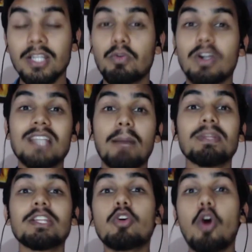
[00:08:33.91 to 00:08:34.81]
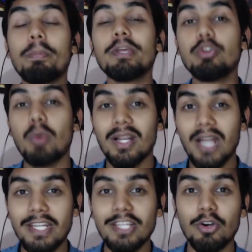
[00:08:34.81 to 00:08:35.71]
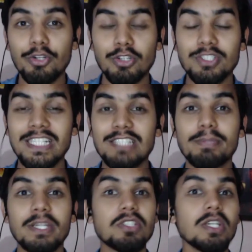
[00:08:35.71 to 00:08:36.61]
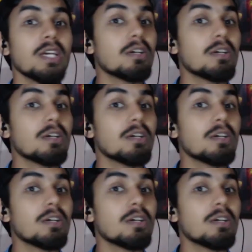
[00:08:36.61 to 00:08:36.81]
For example, the copy you are writing on your sales page,